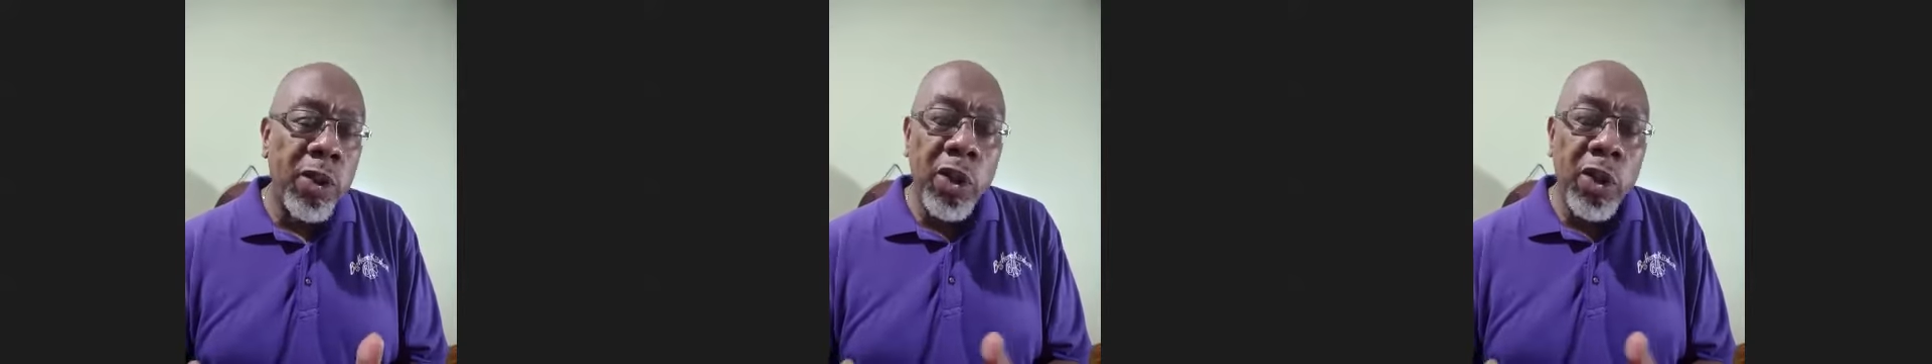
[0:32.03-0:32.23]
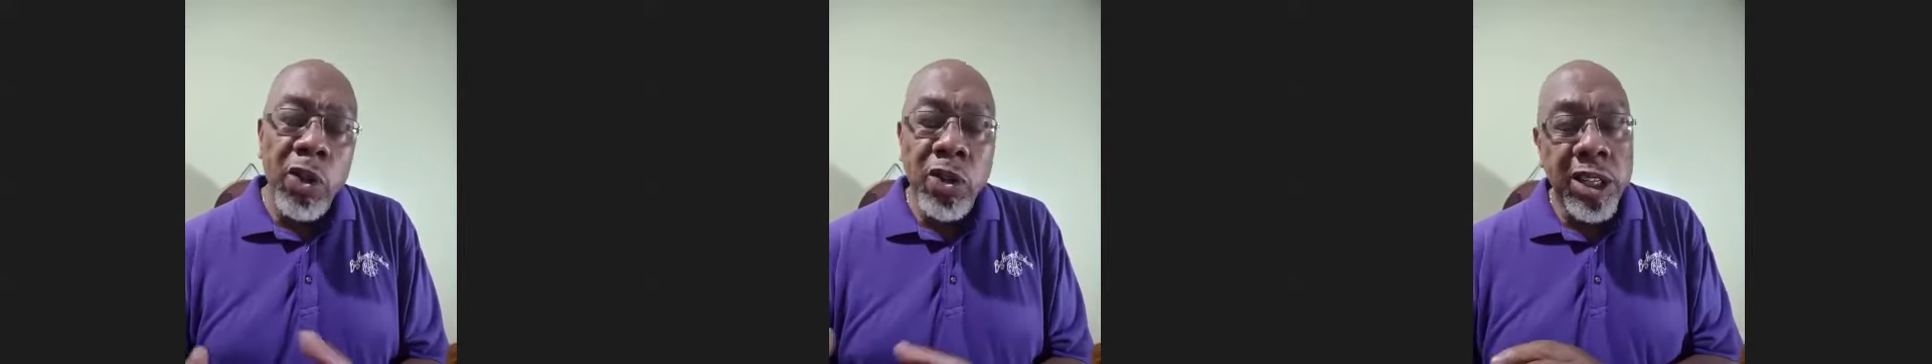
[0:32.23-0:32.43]

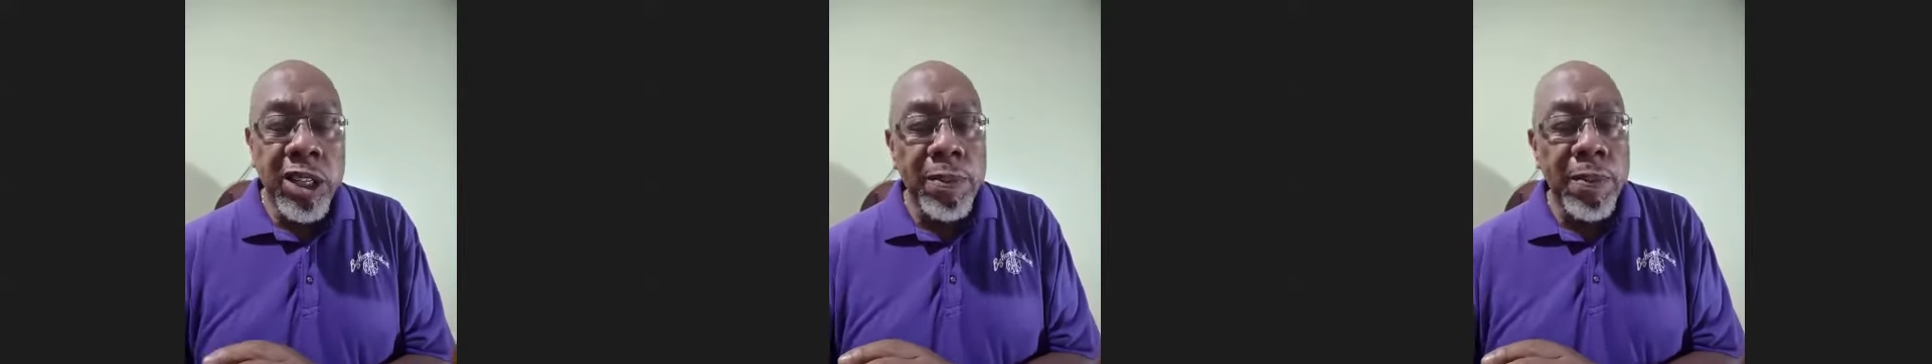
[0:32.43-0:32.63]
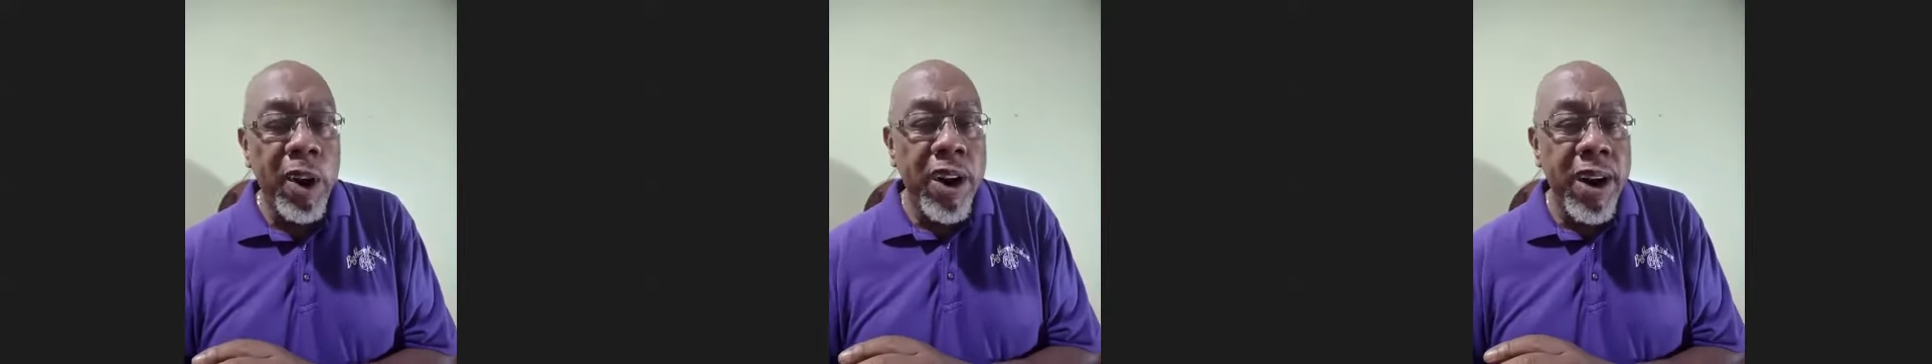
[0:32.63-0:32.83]
can use it as a
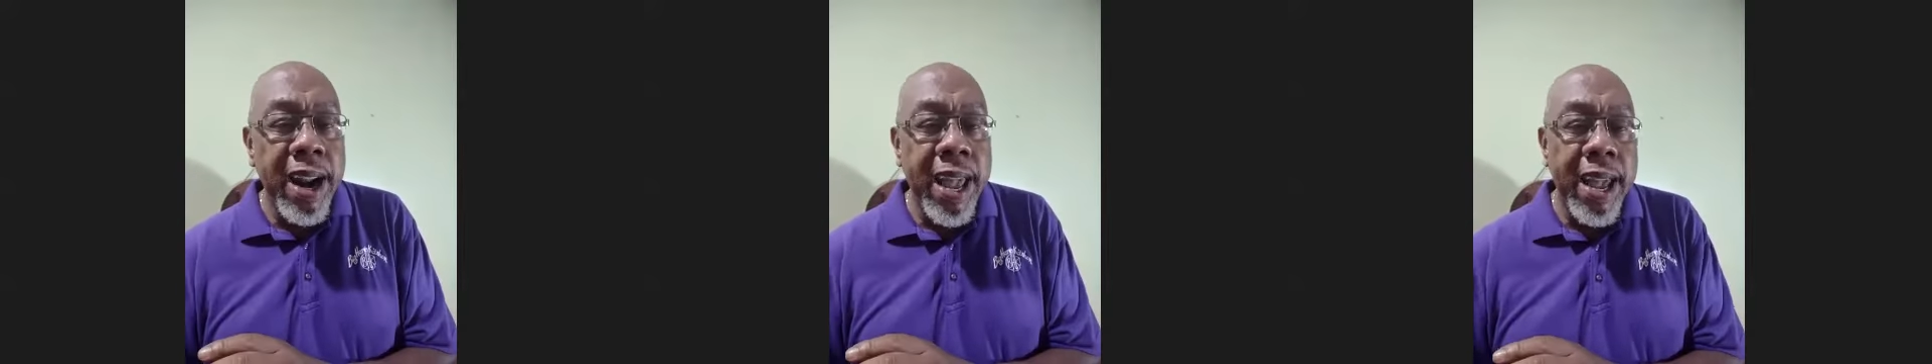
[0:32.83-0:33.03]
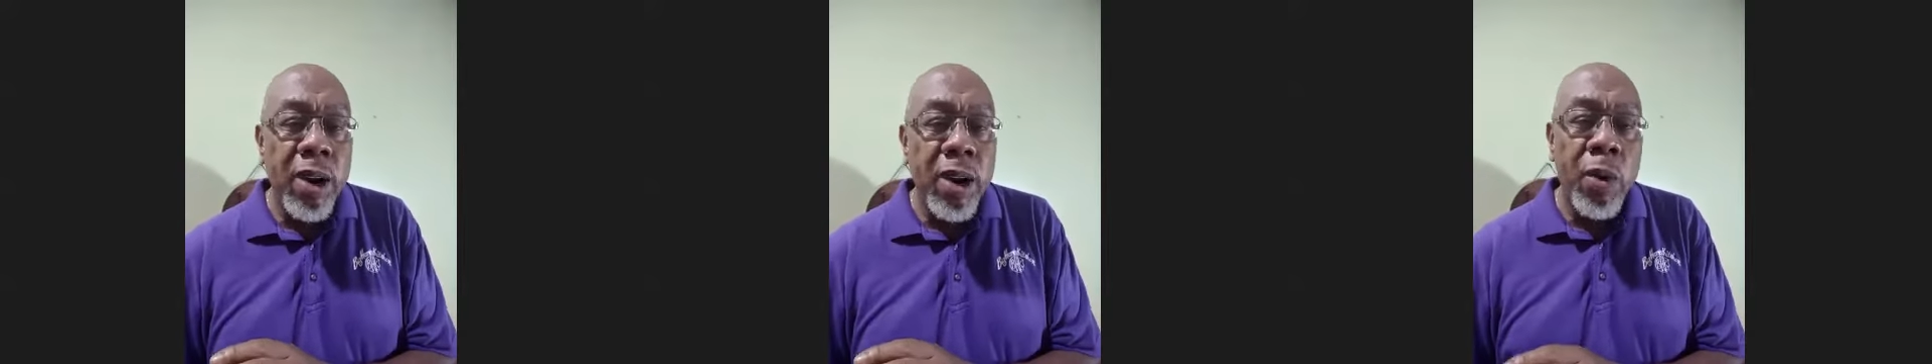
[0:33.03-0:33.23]

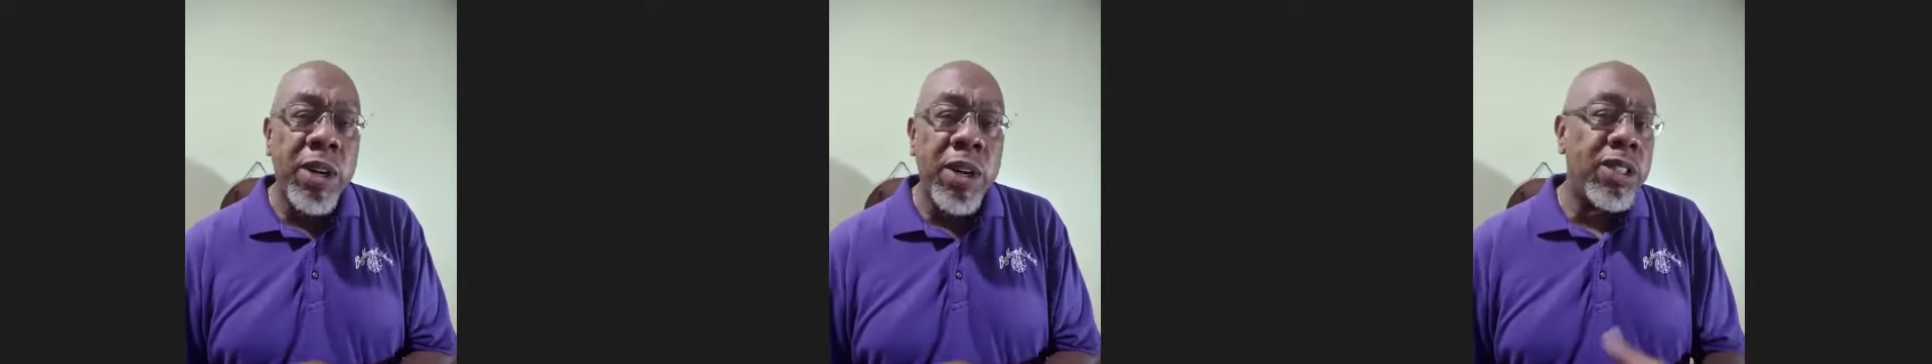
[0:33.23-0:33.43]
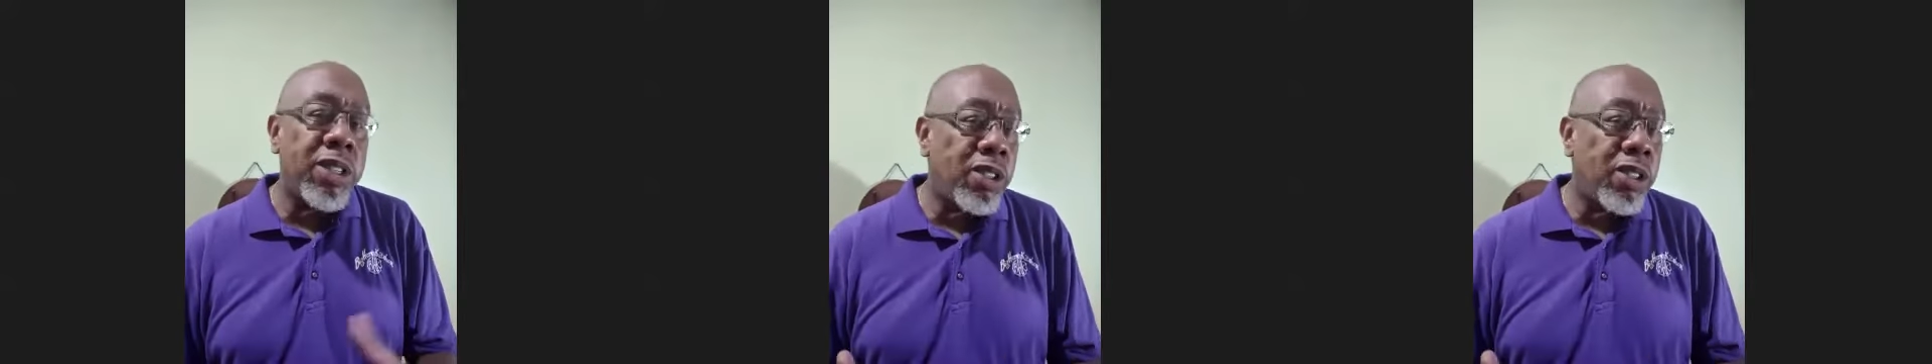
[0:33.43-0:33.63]
marinade or as
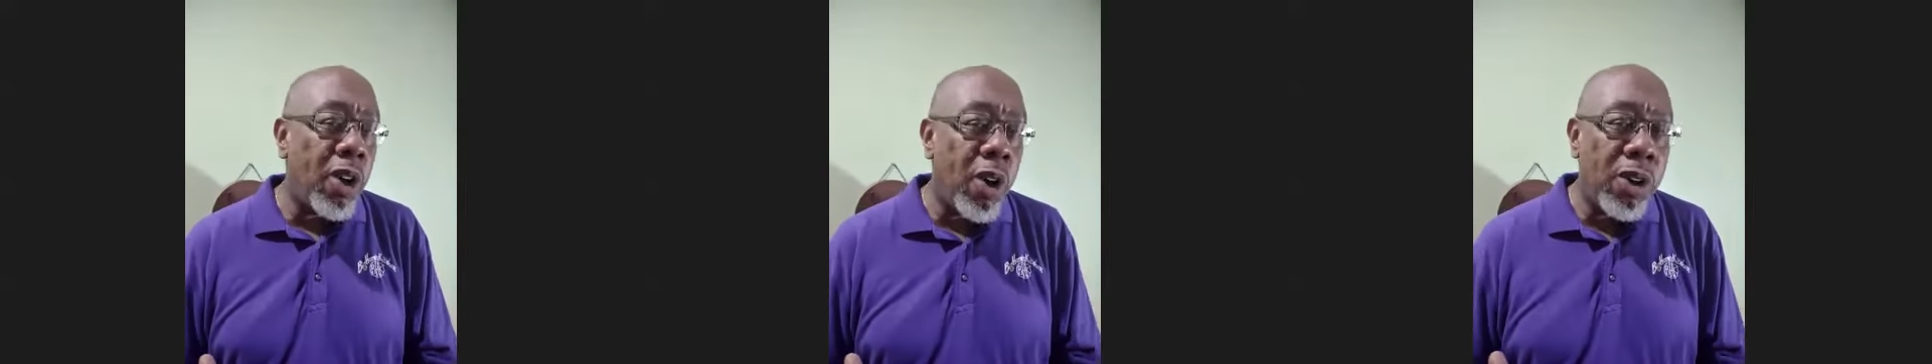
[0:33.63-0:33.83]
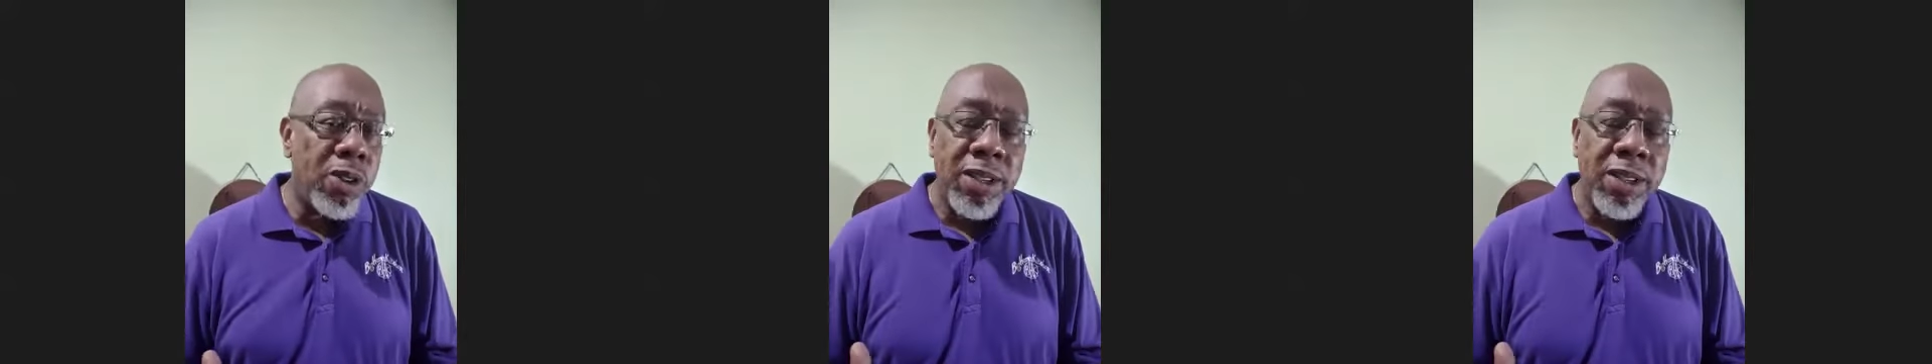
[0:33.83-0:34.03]
a
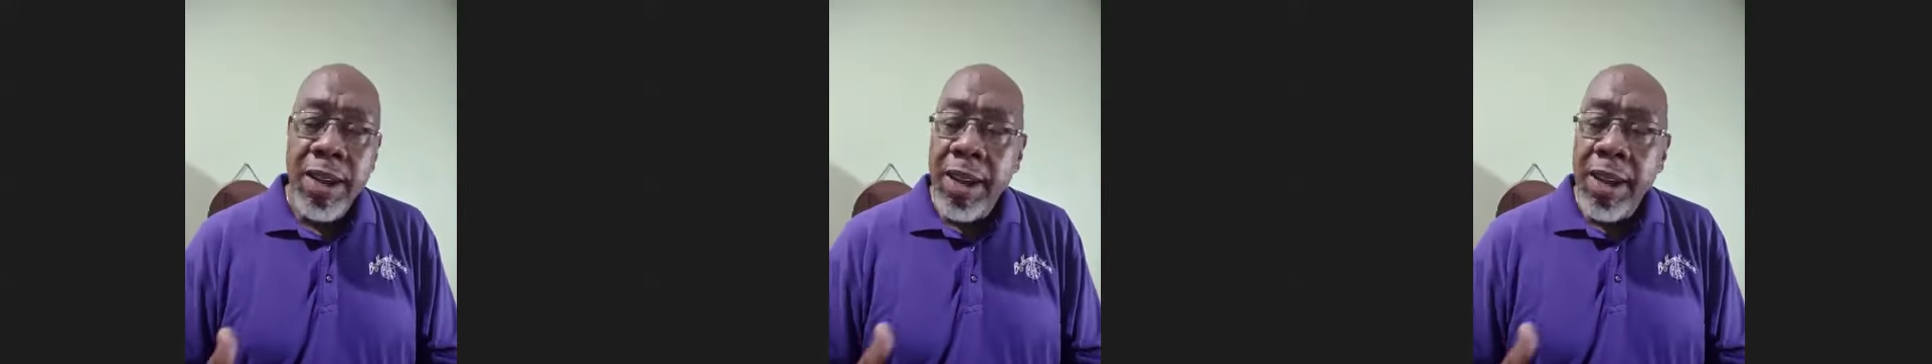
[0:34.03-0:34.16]
sauce.